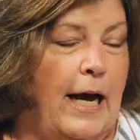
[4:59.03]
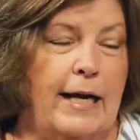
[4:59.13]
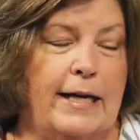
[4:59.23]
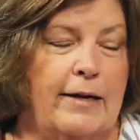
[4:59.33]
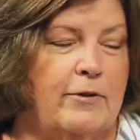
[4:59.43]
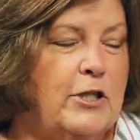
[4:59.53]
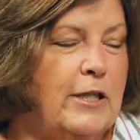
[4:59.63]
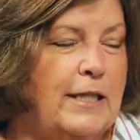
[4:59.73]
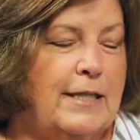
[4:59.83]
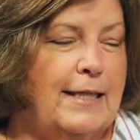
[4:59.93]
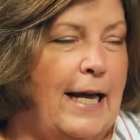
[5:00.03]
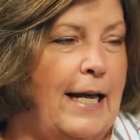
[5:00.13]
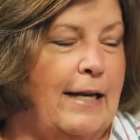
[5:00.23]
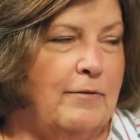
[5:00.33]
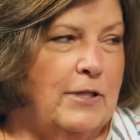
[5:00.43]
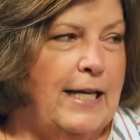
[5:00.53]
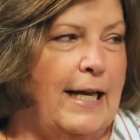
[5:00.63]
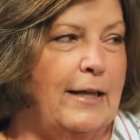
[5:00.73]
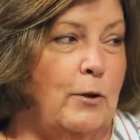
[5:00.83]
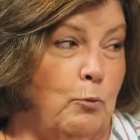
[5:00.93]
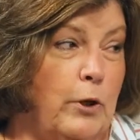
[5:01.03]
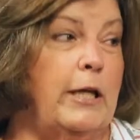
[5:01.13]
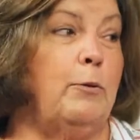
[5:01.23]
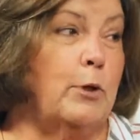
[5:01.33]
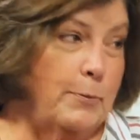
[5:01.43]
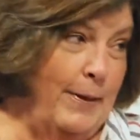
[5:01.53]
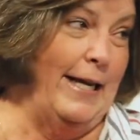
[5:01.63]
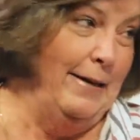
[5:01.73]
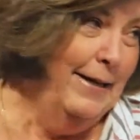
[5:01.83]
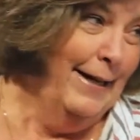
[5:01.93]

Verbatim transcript: I never to this day have said the rookie was me.